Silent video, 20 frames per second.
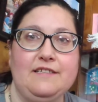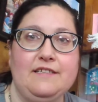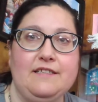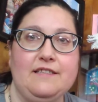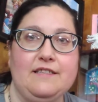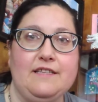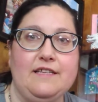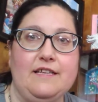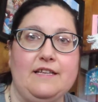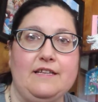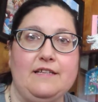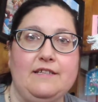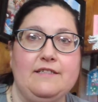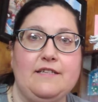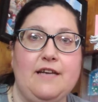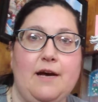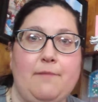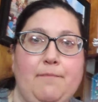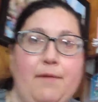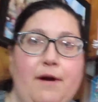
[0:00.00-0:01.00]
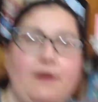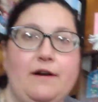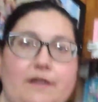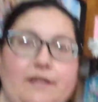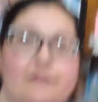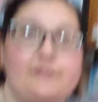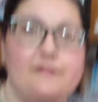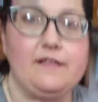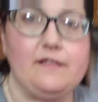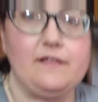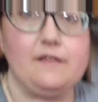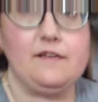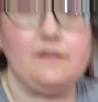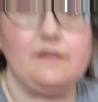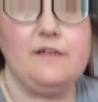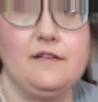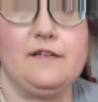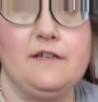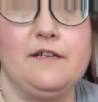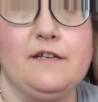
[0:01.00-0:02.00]
the top part and then
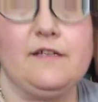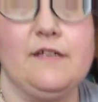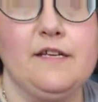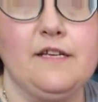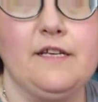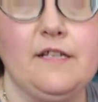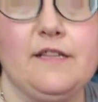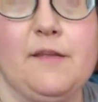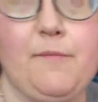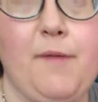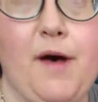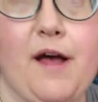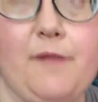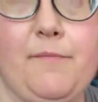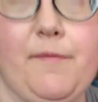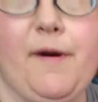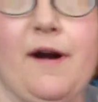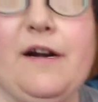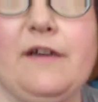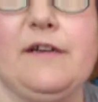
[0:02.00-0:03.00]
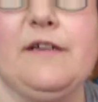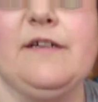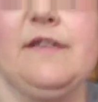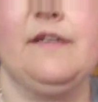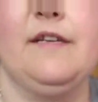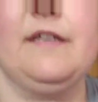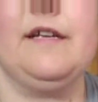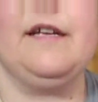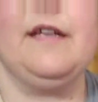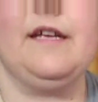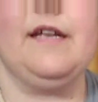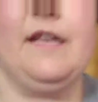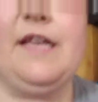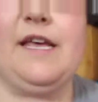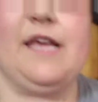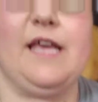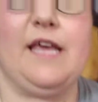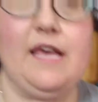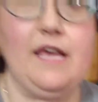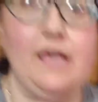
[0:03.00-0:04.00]
the bottom part.
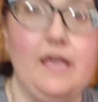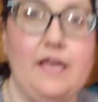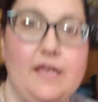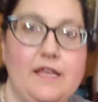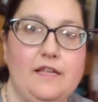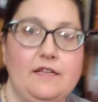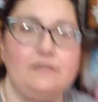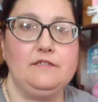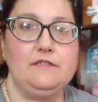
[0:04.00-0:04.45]
And